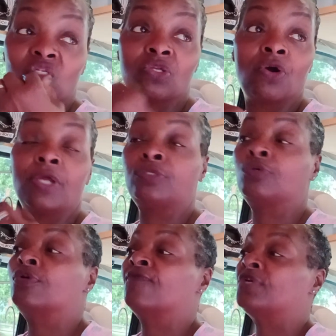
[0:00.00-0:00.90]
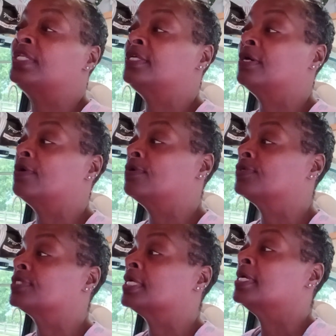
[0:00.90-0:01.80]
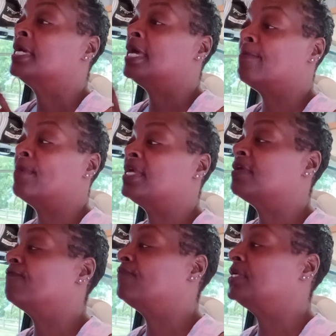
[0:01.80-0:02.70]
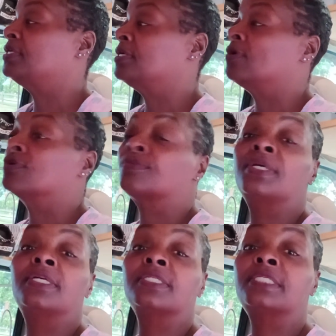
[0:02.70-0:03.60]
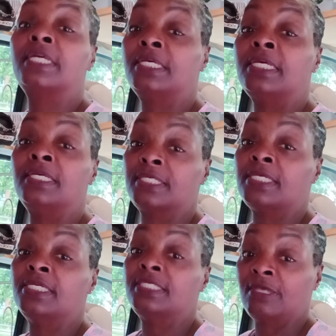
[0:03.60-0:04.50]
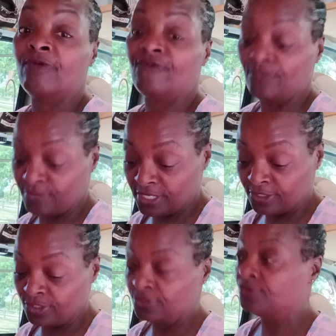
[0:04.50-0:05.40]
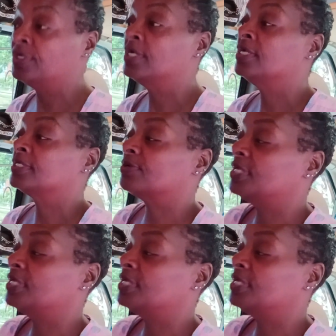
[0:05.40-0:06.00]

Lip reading: start doing videos and making videos because it's easier for me to do. So